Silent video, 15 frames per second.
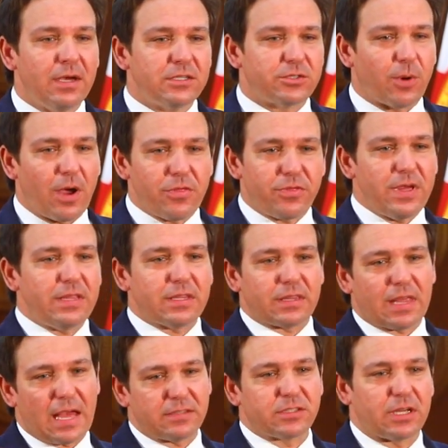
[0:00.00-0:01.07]
So I think
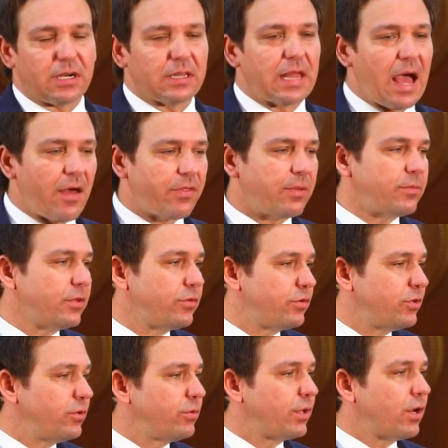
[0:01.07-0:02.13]
that that's going to allow them to
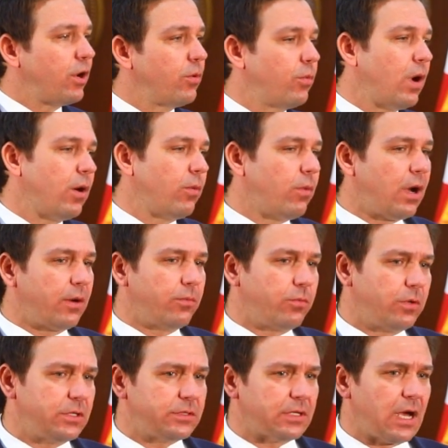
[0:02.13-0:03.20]
do, you know, what, what
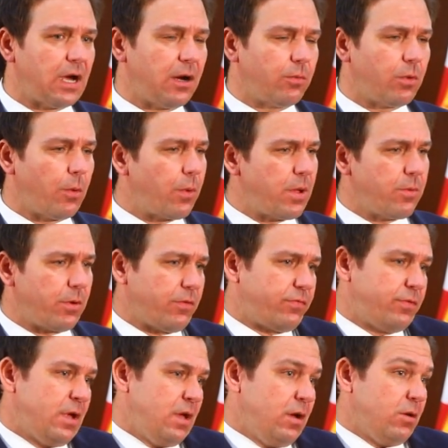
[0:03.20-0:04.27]
was uh, what we would
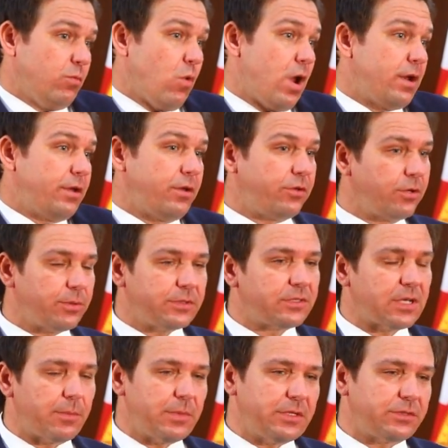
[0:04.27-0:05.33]
have wanted to do in
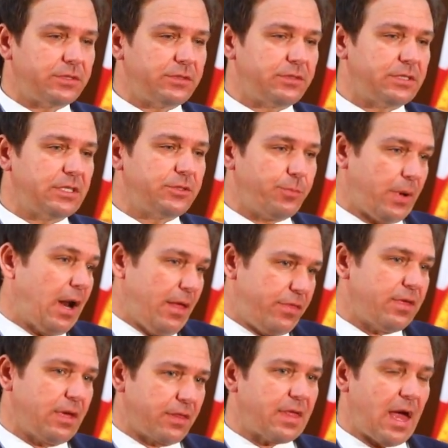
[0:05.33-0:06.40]
some instances. But I
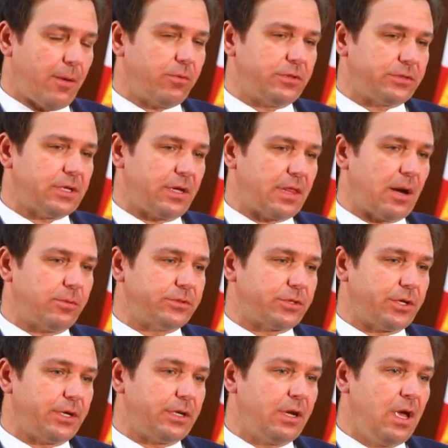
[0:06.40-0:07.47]
think that was uh, that was
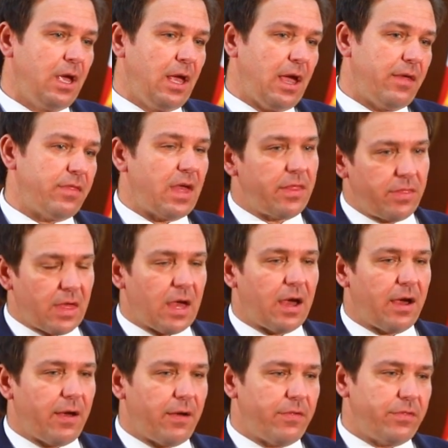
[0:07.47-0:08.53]
good. And then
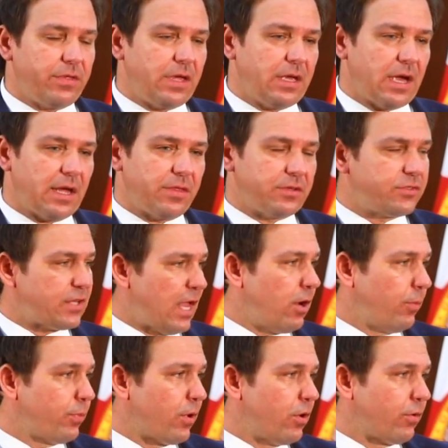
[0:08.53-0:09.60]
the the uh, the
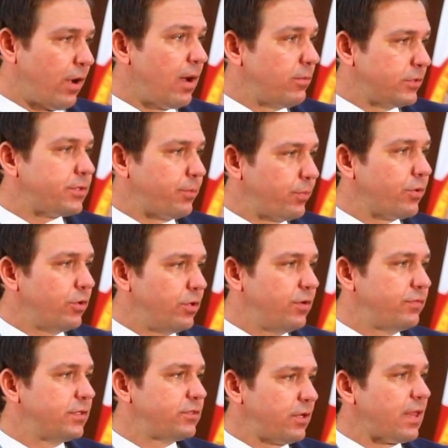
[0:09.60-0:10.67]
SAIL program was
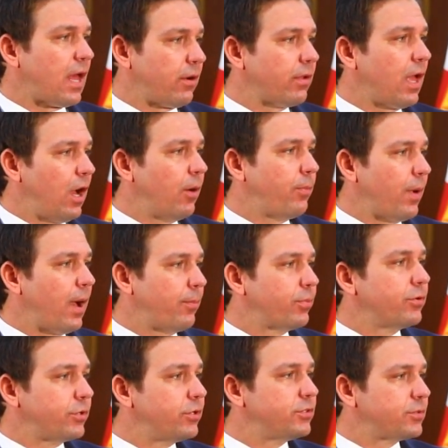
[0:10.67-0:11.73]
approved, and so that'll help uh,
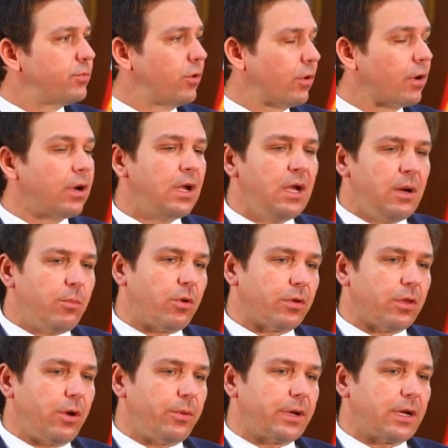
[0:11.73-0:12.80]
produce more more
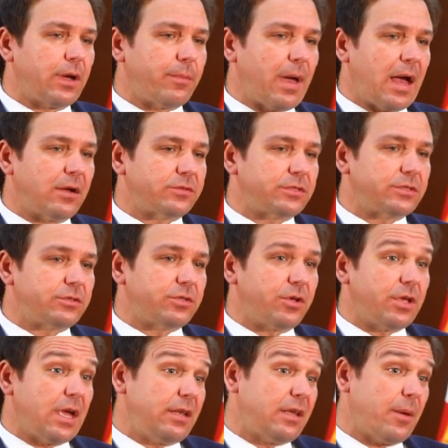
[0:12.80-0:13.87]
low income housing. So
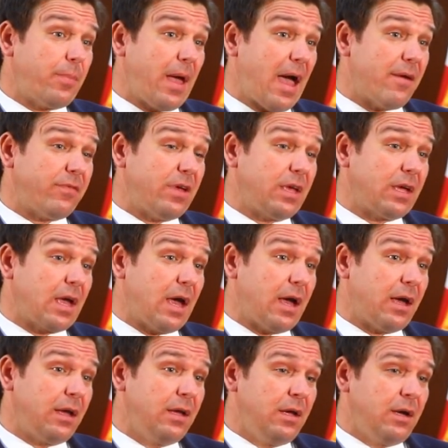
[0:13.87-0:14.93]
you end up having
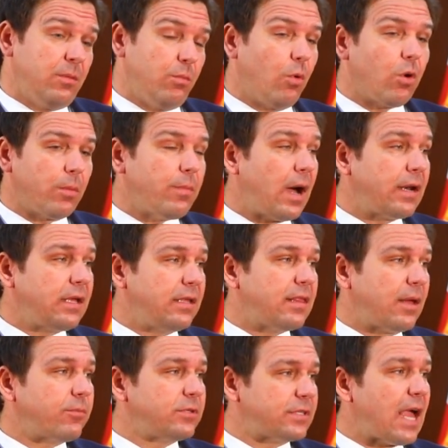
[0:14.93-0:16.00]
uh, more money
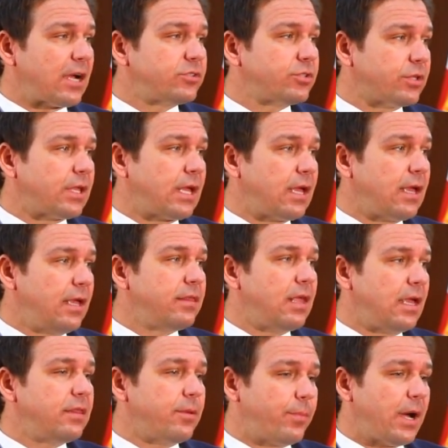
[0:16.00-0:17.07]
than was actually in
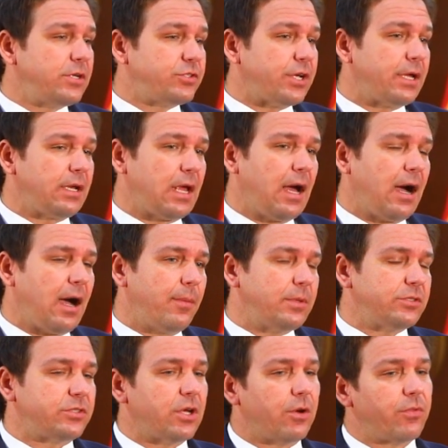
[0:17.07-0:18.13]
in the budget. Um,
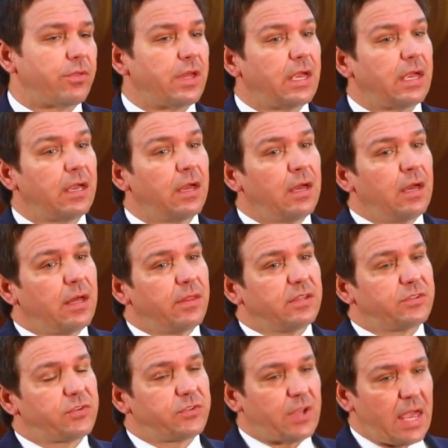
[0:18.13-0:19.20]
and so the the
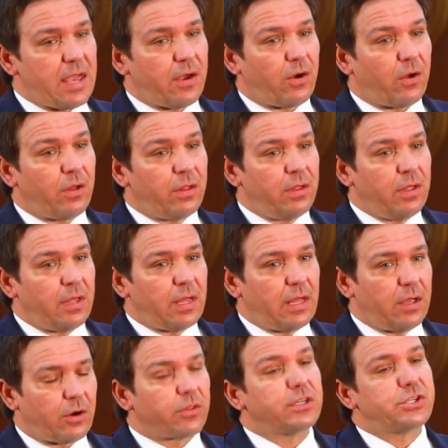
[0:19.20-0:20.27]
SAIL
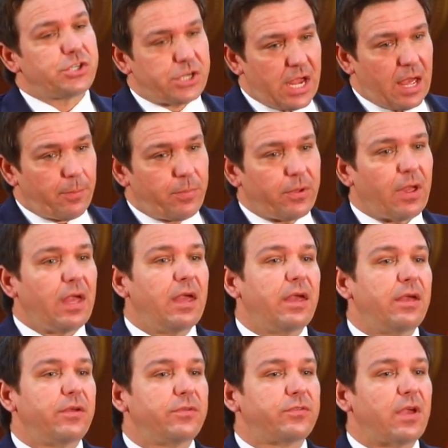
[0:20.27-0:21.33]
or the ship
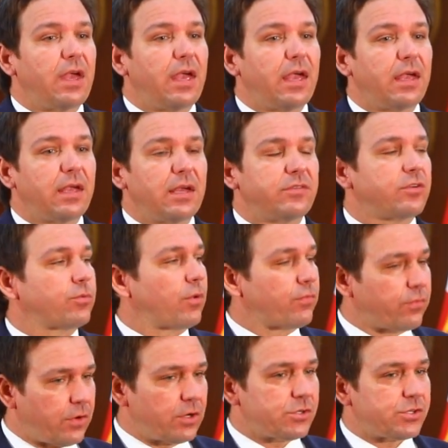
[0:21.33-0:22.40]
is a, is a
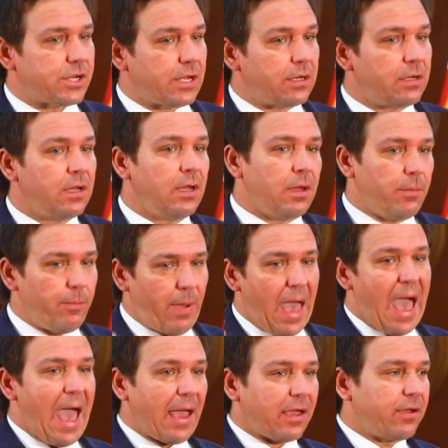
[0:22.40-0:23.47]
reversion
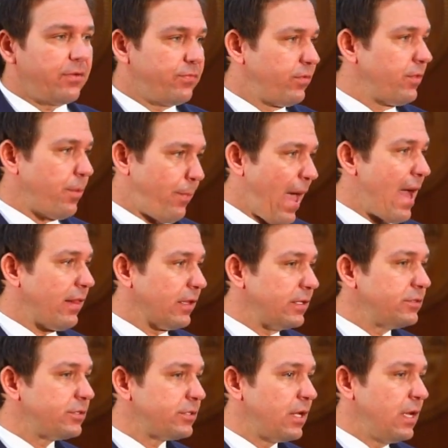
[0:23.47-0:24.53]
back for the
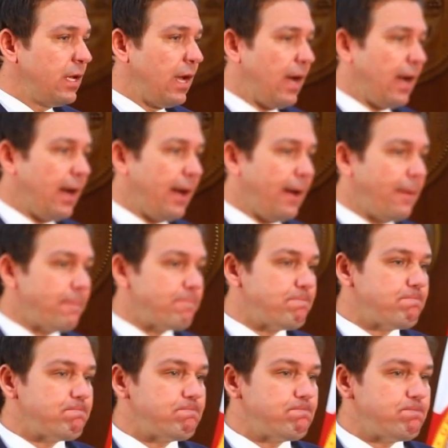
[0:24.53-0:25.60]
balance,
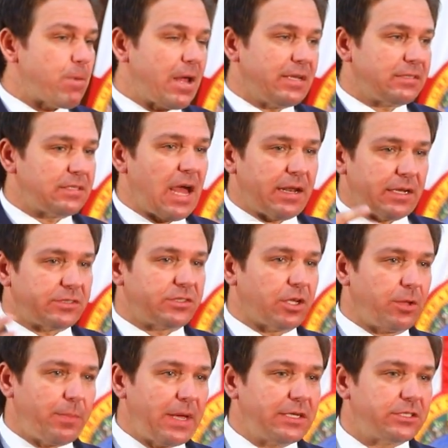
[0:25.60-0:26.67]
um, but it's not
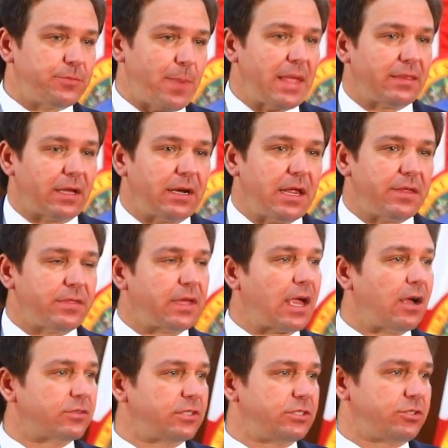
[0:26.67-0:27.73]
necessarily being spent on anything
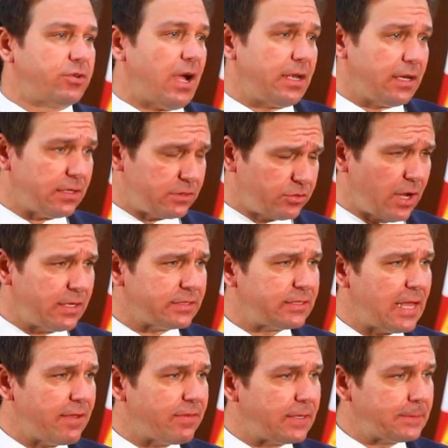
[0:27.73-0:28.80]
else. It's trying to, trying to
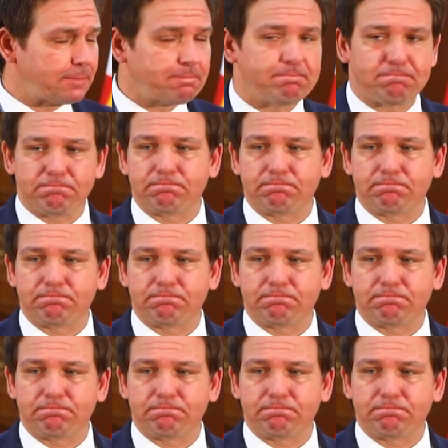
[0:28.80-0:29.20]
save it.